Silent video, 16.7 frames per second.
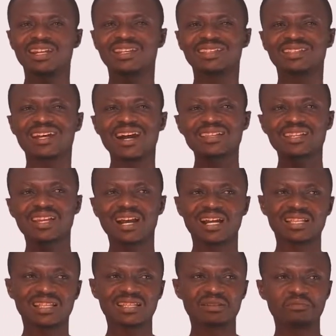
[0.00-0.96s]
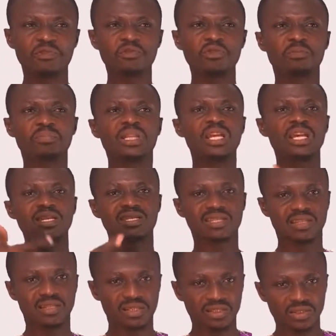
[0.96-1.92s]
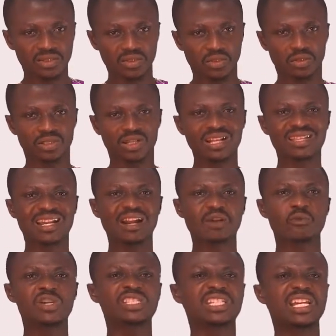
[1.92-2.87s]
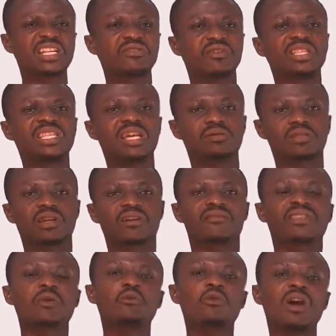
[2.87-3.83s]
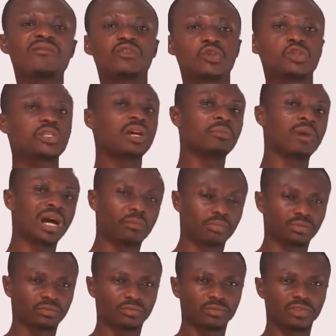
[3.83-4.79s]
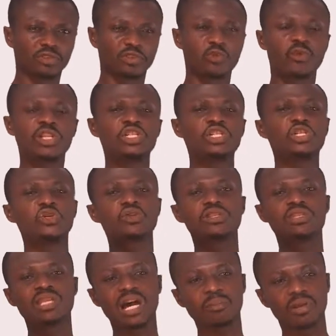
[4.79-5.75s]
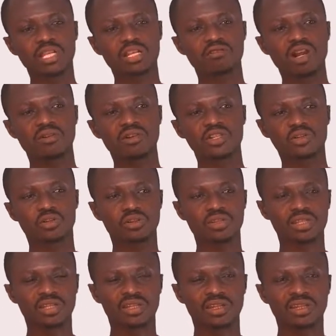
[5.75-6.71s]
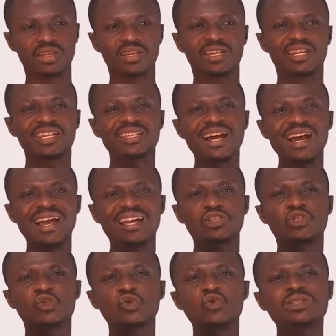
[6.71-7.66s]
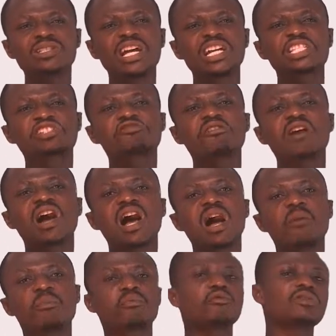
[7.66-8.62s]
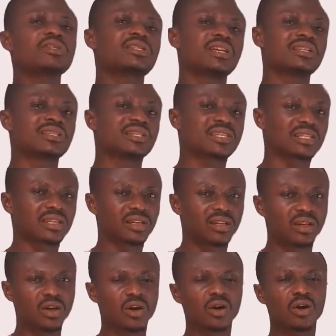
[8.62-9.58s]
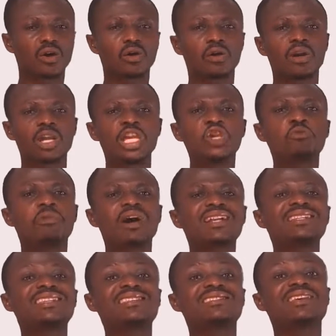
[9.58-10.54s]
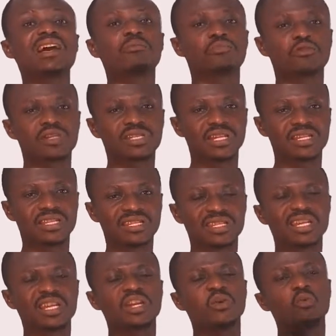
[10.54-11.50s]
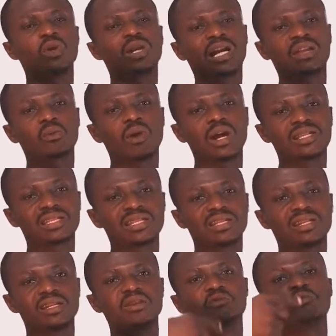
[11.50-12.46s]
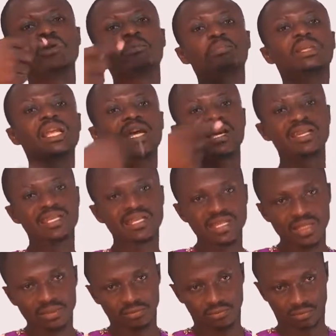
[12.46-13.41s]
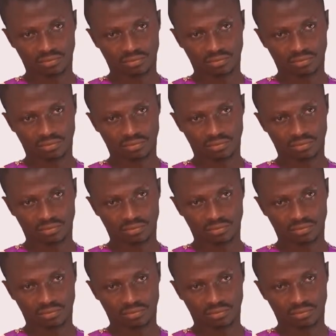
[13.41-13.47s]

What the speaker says: that can be replaced or that can regenerate themselves after we have used them up. So when you use that particular resource, either through natural processes or human design processes, we can what? Replace,